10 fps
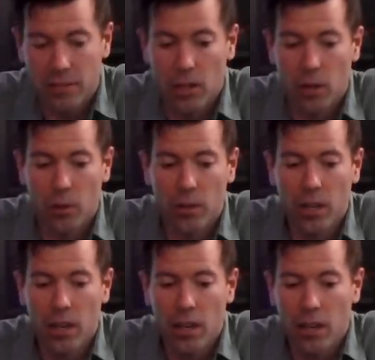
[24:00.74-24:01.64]
So
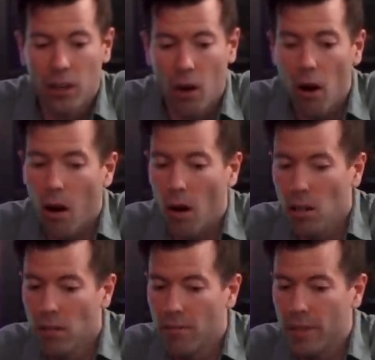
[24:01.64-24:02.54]

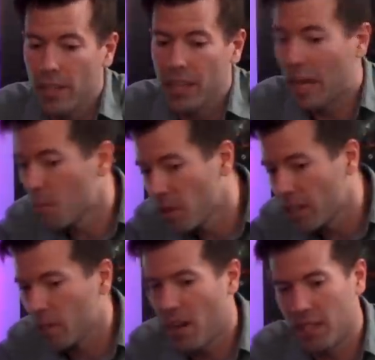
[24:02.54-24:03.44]
all of the
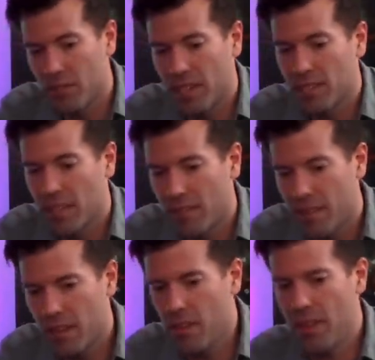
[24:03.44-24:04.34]
gambling and buying drinks and
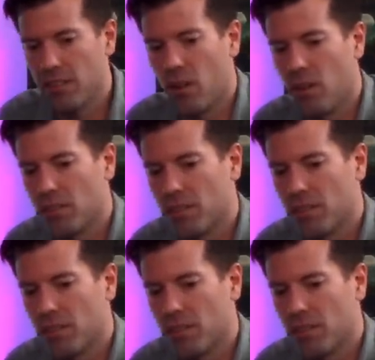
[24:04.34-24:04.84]
everything, these all